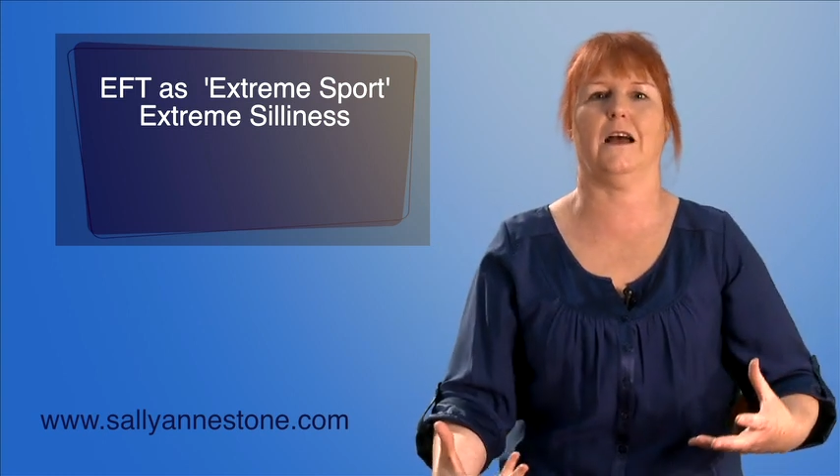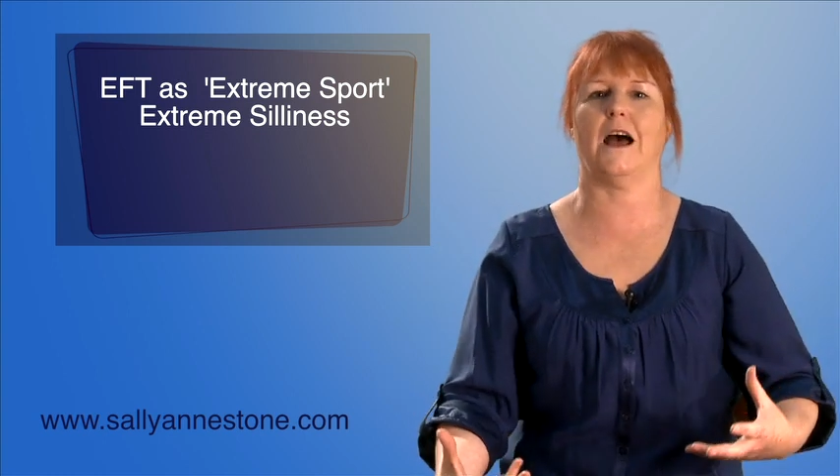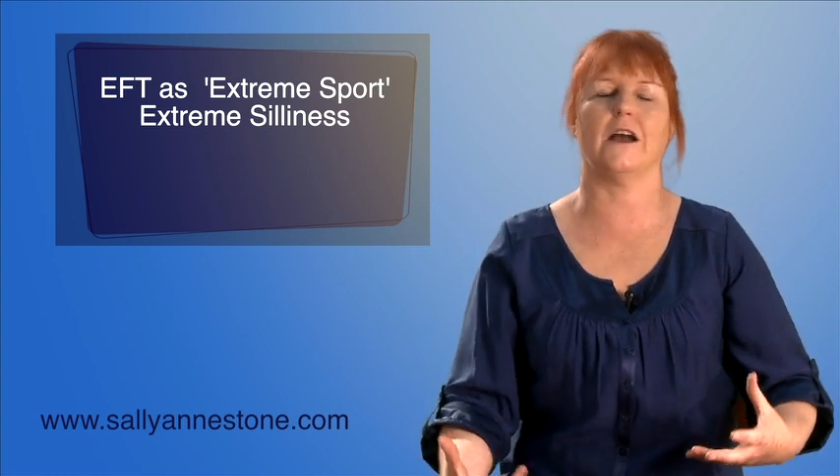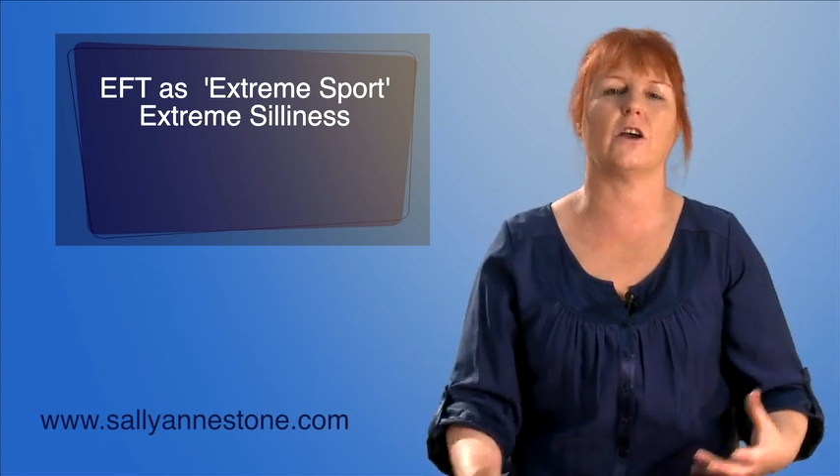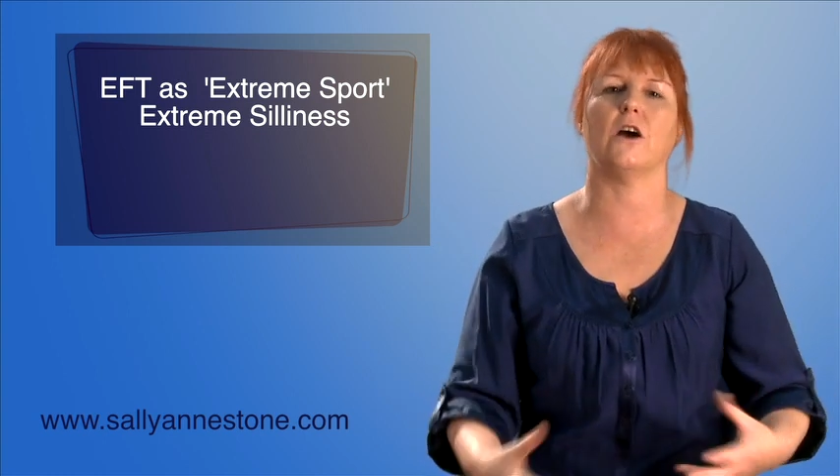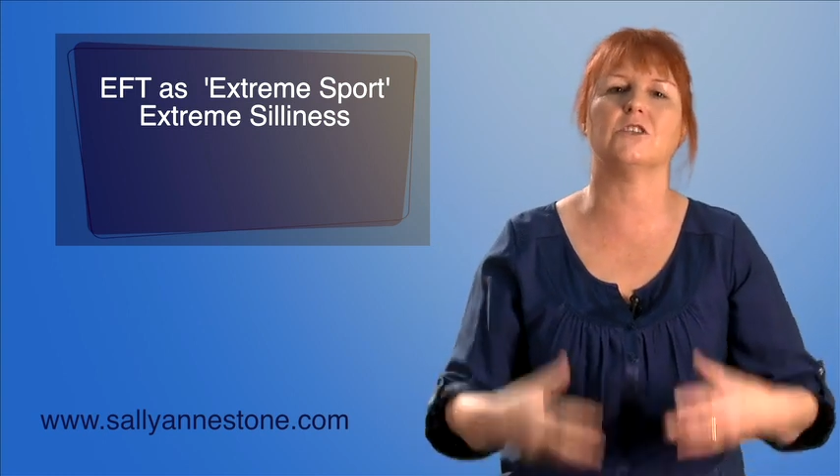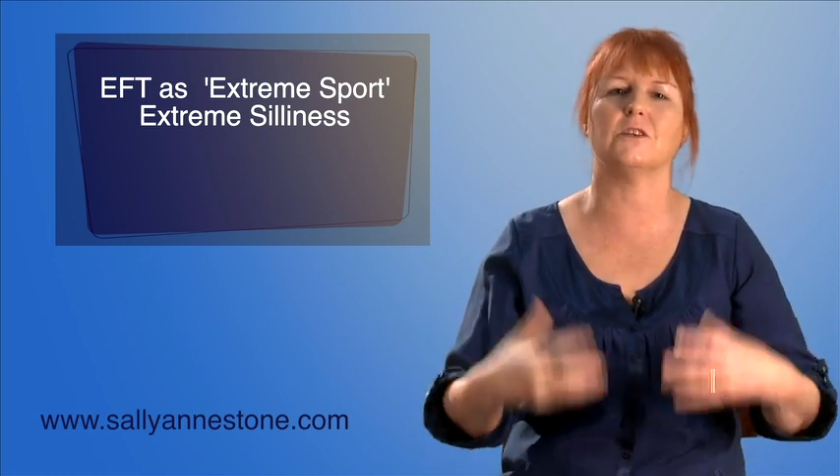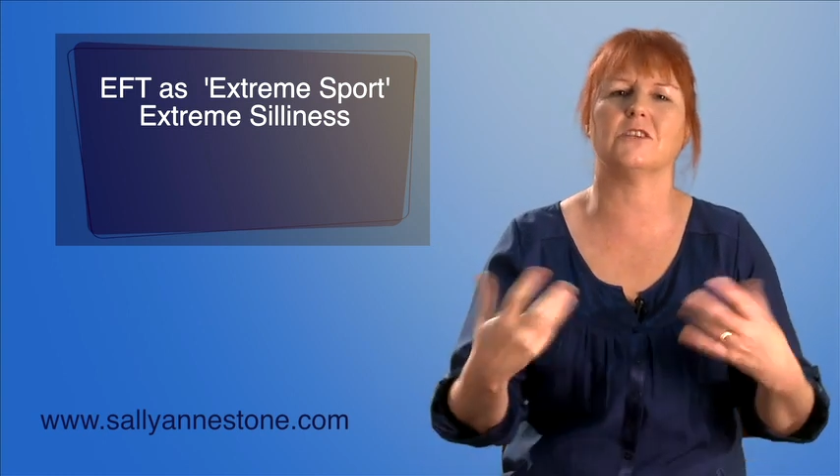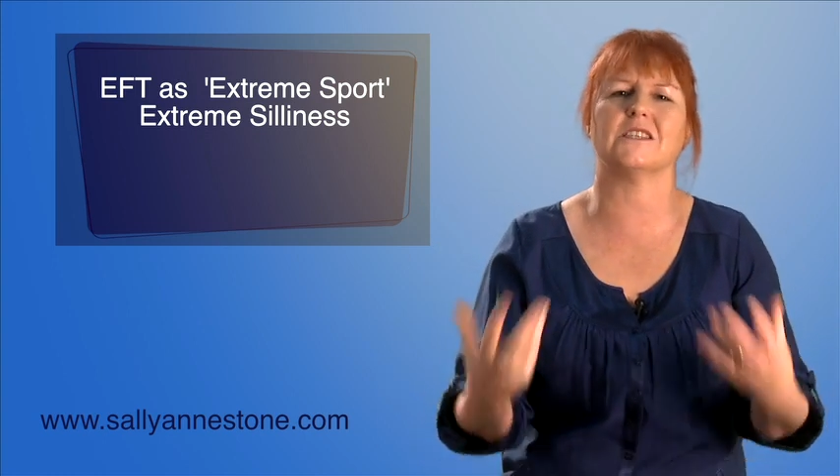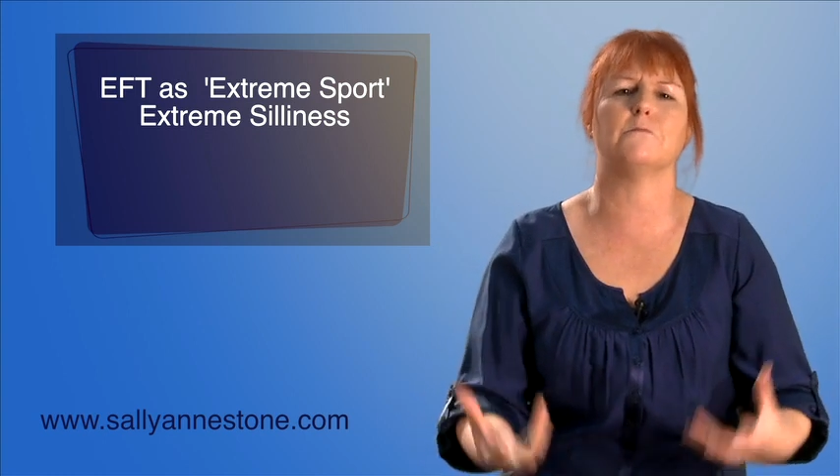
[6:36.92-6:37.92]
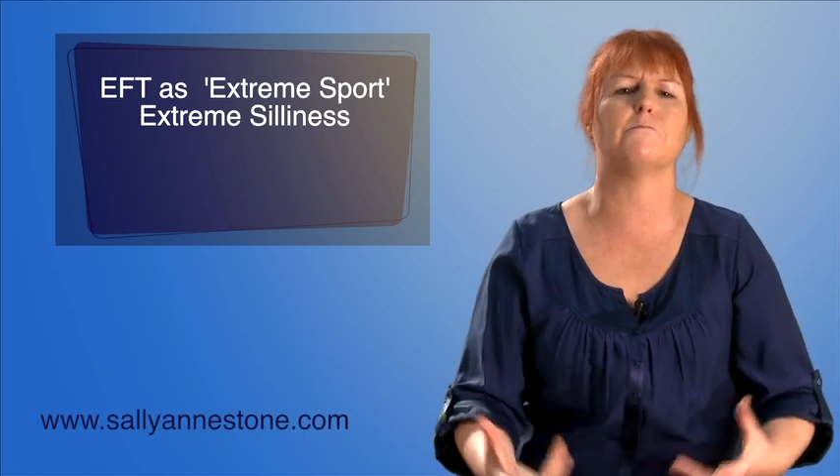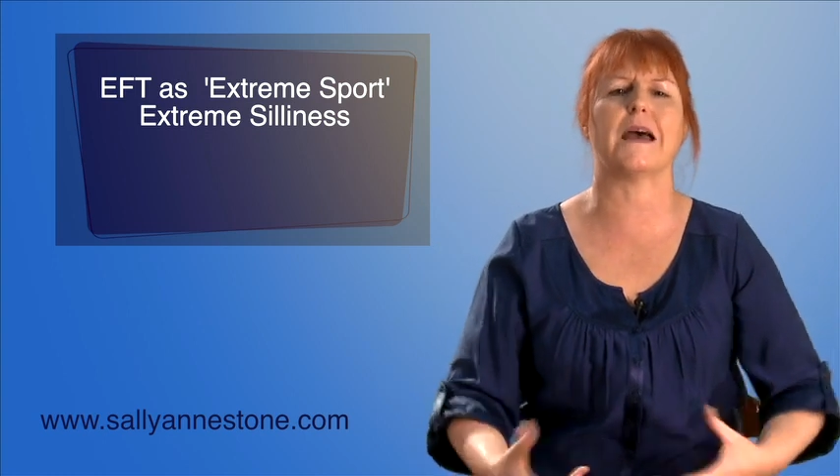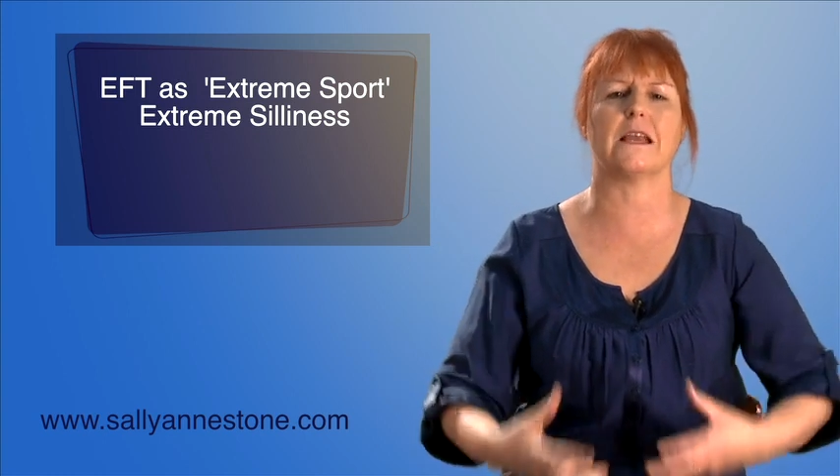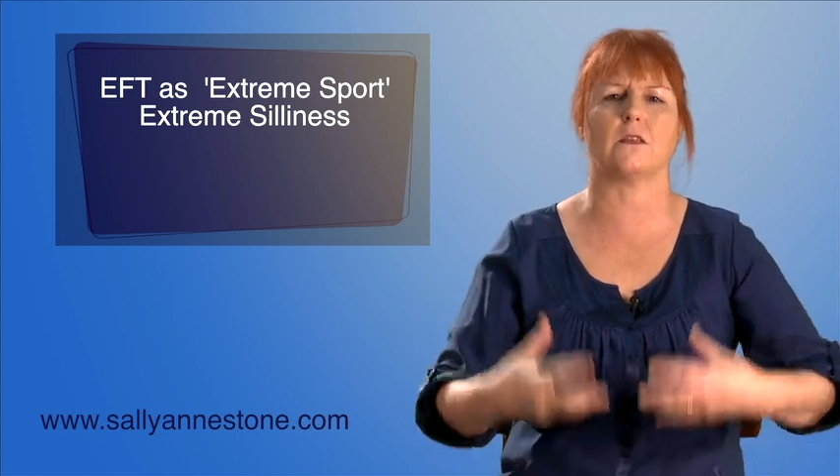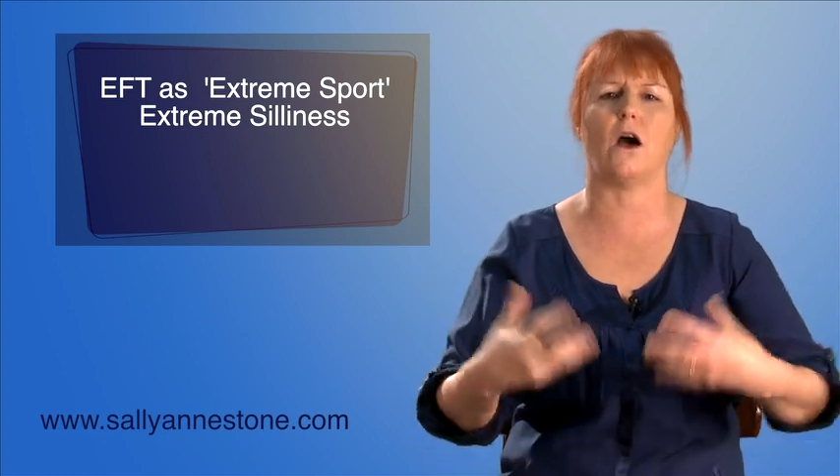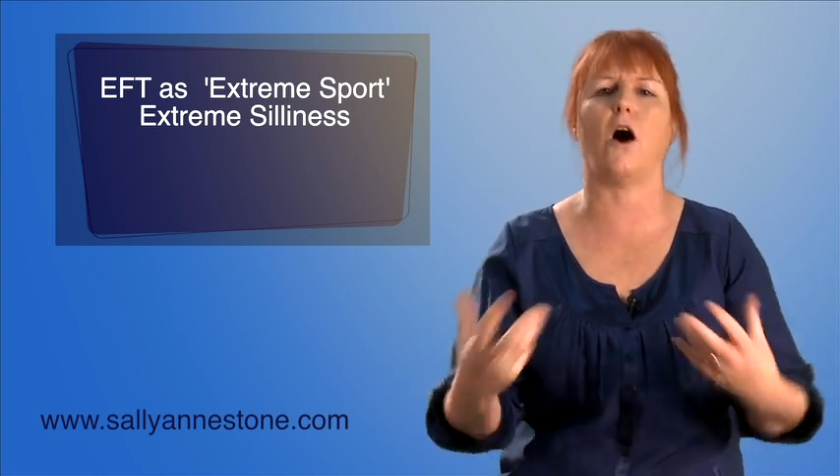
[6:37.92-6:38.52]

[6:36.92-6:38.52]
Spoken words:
are going to just make the